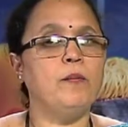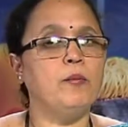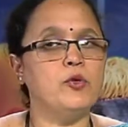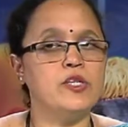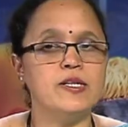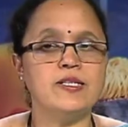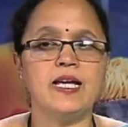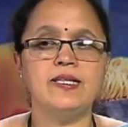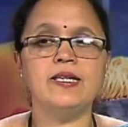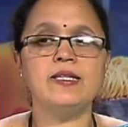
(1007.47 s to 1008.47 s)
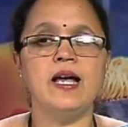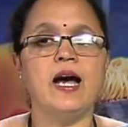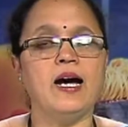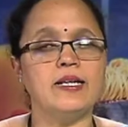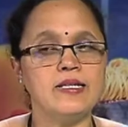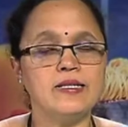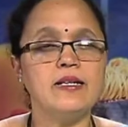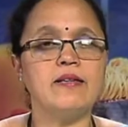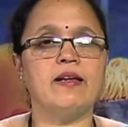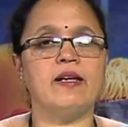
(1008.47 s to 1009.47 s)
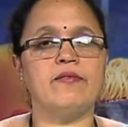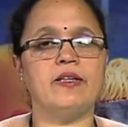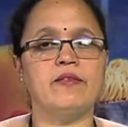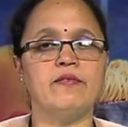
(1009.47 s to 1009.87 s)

Portion sizes are still relevant